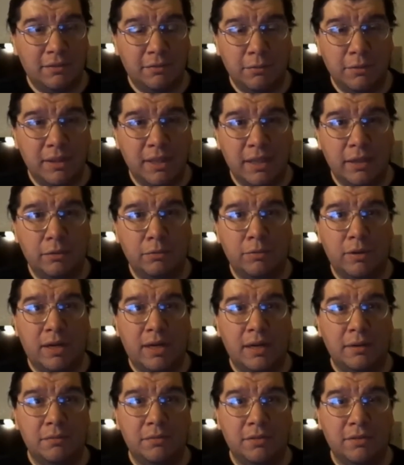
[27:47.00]
and that's when they
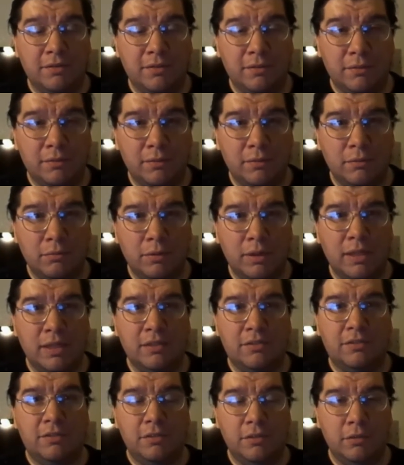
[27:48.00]
arrived, just
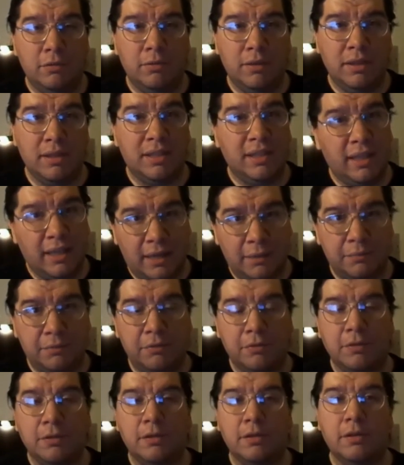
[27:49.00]
ready to uh,
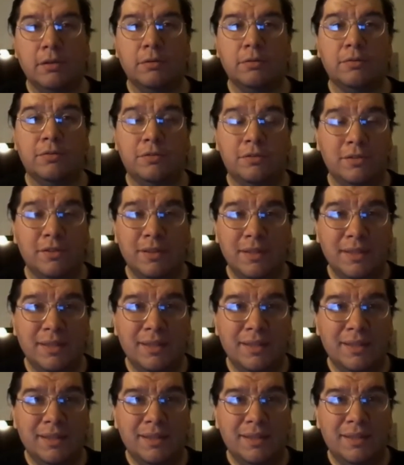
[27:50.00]
capture the ghost.
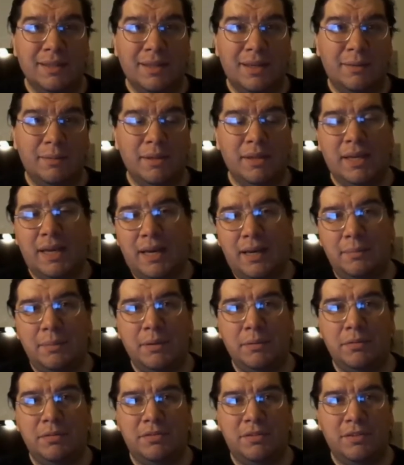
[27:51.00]
I mean,
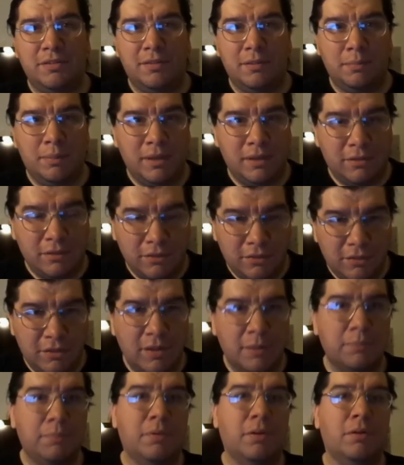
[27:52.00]
Abby was just about to
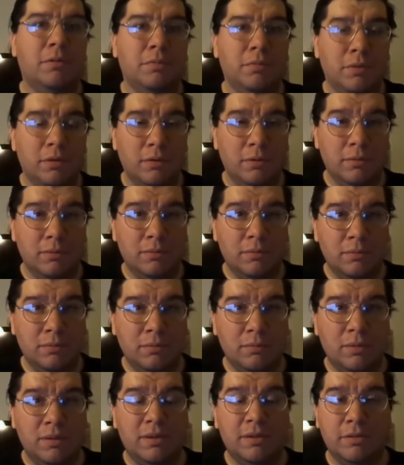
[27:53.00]
jump over
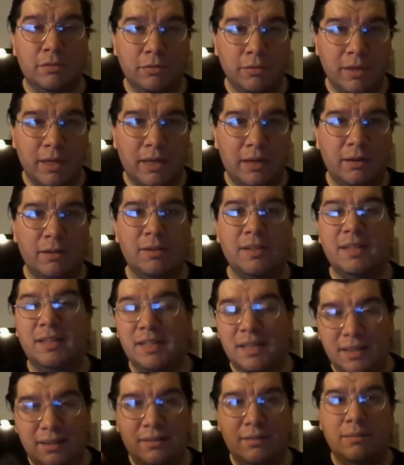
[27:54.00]
with the crowd,
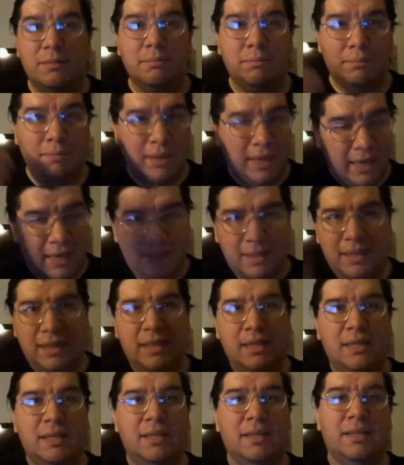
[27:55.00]
and then
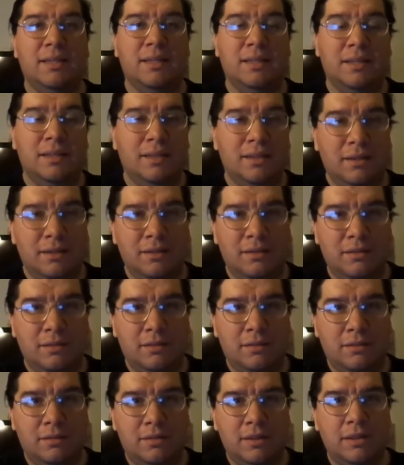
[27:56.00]
Patty
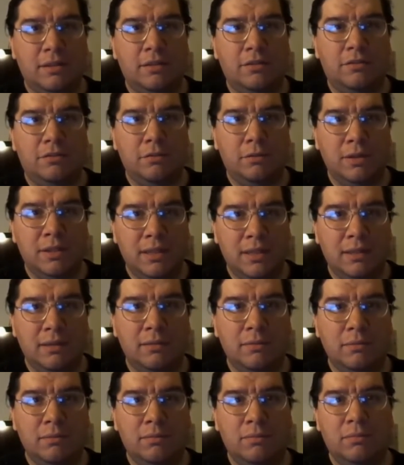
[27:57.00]
decided to join
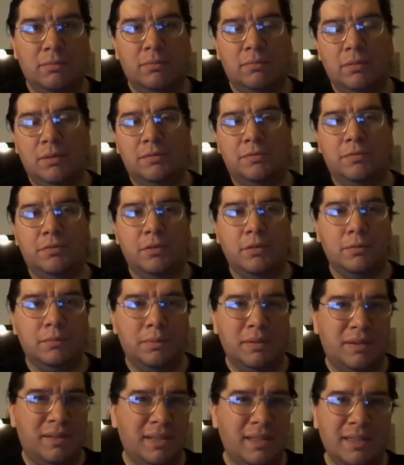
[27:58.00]
in with
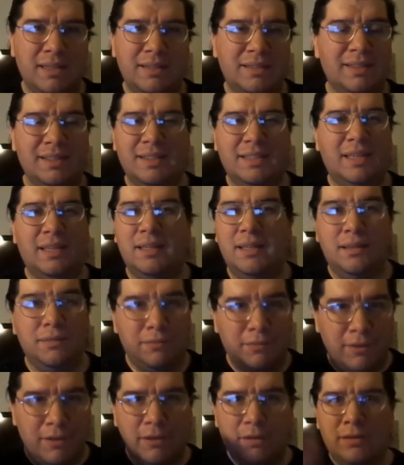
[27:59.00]
her, but then you know
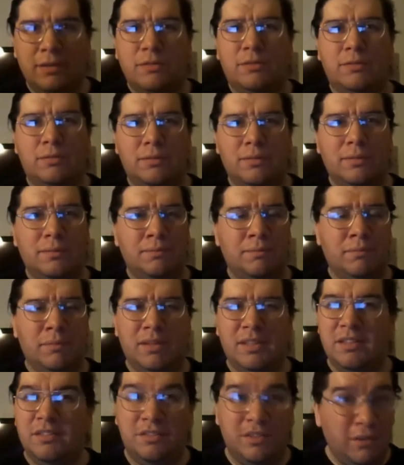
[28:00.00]
he fell on the,
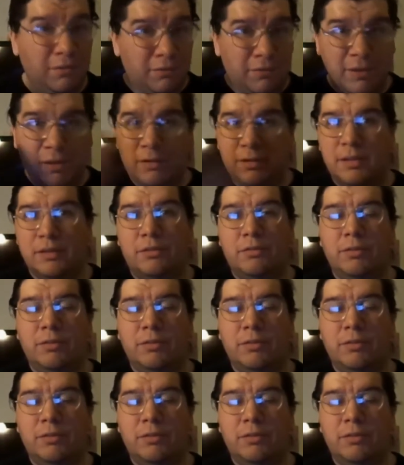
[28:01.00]
but then she fell